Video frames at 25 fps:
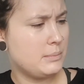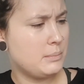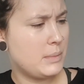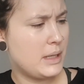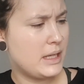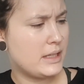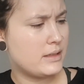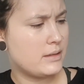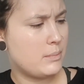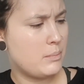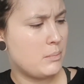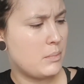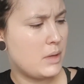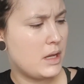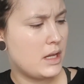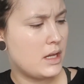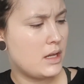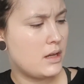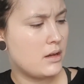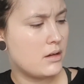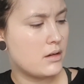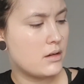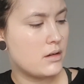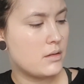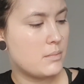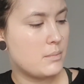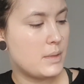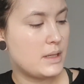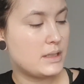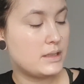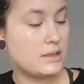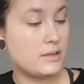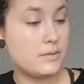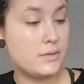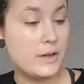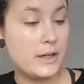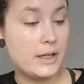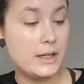Matte Maker
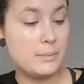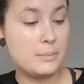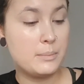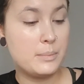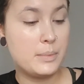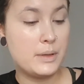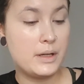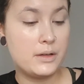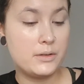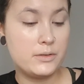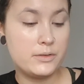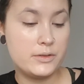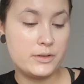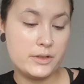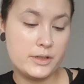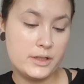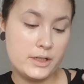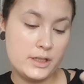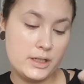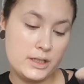Mattifying Powder